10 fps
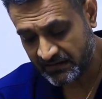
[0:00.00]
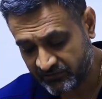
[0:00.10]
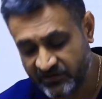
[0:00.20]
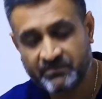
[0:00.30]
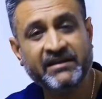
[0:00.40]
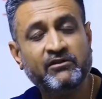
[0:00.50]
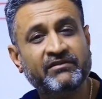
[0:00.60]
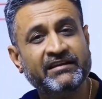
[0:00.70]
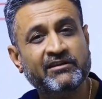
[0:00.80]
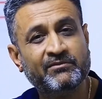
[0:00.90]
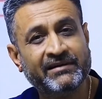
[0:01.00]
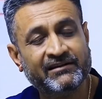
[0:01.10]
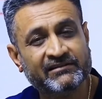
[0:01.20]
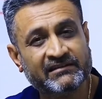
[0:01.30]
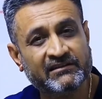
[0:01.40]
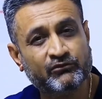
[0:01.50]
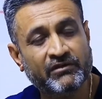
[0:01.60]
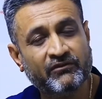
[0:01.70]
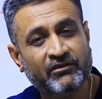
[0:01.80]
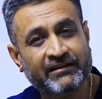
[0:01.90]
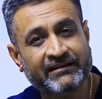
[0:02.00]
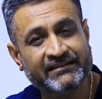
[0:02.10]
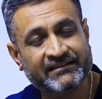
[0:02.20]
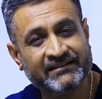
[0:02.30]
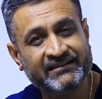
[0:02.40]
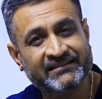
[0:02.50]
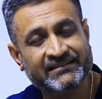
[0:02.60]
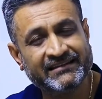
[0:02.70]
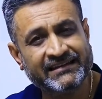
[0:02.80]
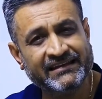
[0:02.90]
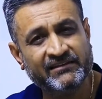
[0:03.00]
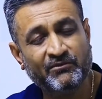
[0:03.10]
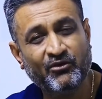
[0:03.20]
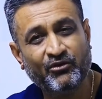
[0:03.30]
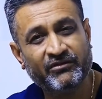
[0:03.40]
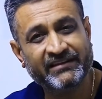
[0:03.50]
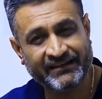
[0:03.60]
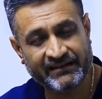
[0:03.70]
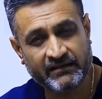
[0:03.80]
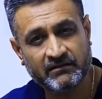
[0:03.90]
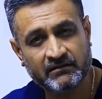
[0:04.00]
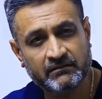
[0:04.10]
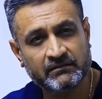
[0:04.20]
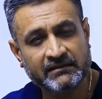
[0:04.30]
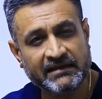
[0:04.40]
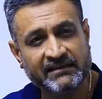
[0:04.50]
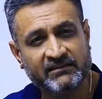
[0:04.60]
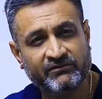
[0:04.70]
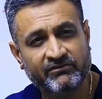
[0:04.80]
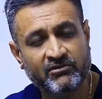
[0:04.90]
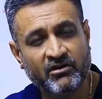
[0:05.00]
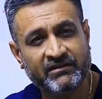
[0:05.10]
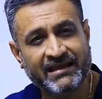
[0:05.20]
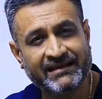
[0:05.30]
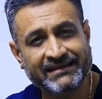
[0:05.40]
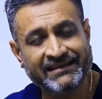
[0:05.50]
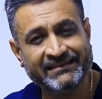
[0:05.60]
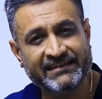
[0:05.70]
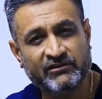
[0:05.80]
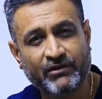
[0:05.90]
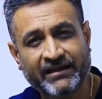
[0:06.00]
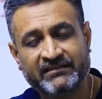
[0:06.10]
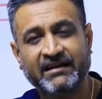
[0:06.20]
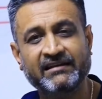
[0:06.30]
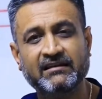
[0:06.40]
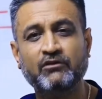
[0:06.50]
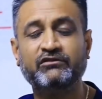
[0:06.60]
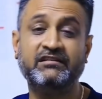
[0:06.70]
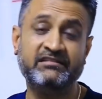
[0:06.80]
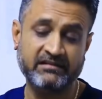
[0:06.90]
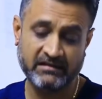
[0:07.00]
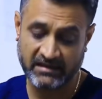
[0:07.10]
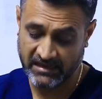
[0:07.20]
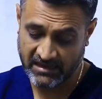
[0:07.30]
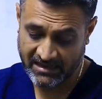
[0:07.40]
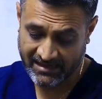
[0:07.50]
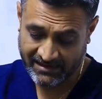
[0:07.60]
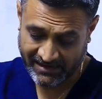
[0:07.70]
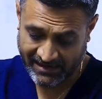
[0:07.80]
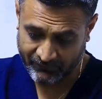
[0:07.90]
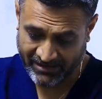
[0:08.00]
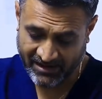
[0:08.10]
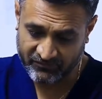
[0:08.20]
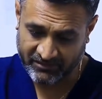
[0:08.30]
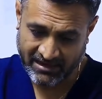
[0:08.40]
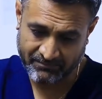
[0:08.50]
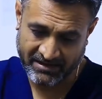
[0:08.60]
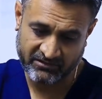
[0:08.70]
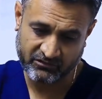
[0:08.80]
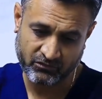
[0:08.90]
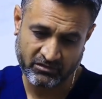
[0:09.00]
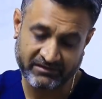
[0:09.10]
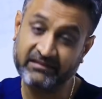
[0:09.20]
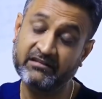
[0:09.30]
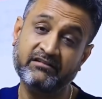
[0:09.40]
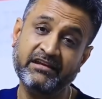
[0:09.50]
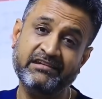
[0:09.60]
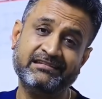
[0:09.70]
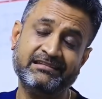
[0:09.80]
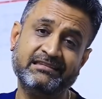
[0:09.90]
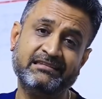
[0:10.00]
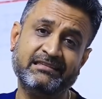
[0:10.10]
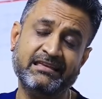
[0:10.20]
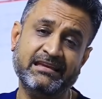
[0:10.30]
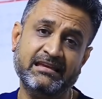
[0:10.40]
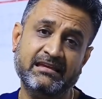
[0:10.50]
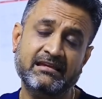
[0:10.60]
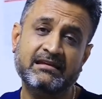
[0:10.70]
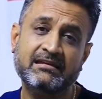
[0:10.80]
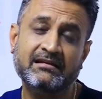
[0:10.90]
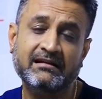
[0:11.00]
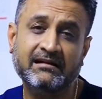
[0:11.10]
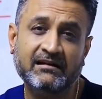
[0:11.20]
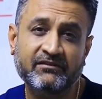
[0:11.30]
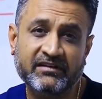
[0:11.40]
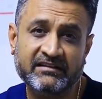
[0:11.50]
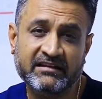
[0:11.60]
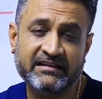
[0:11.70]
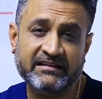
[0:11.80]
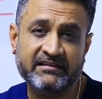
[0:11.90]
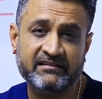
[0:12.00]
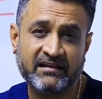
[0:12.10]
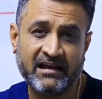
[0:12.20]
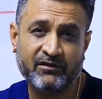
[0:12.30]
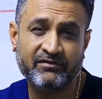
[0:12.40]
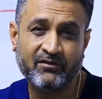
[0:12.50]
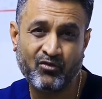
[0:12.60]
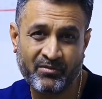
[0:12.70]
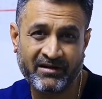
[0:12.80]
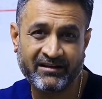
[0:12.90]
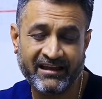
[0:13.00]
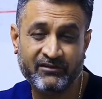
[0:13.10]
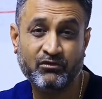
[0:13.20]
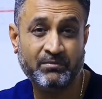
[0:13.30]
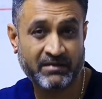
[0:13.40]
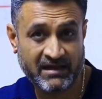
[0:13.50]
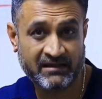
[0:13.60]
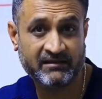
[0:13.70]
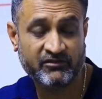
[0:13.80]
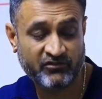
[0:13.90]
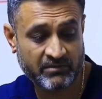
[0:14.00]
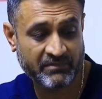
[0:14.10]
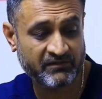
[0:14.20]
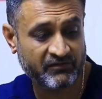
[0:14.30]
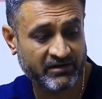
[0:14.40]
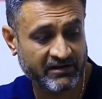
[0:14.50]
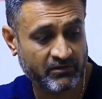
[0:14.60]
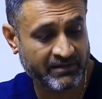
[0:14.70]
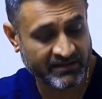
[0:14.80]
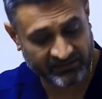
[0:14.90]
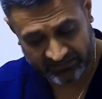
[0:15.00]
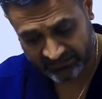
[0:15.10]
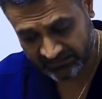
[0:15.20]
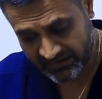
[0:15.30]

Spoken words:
Treatment of adenomyosis, we've already discussed, is more technical. It's not that easy to excise out surgically, and we'll have to keep into considerations the fertility desire of the woman as we plan the treatment for adenomyosis.